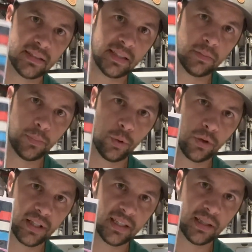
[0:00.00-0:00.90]
and
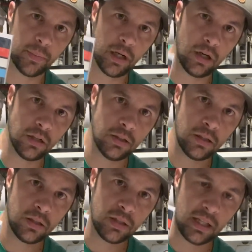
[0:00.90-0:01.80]
boarded them all,
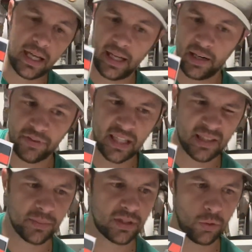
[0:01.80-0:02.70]
and I've got
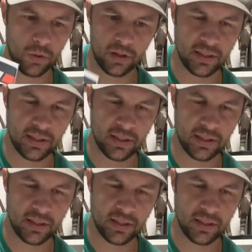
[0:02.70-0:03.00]
them stored.